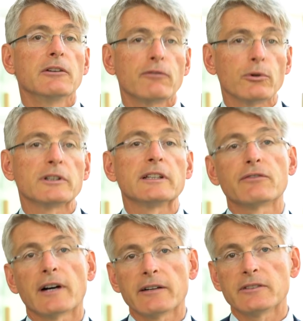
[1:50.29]
4G,
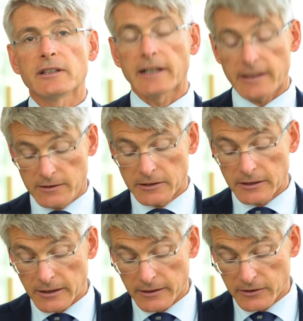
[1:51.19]
5G as the
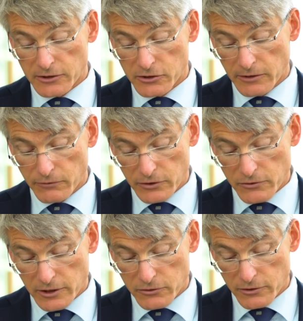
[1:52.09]
digitalization
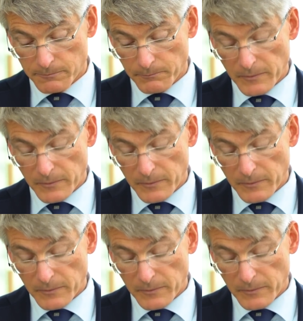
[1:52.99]
infrastructure.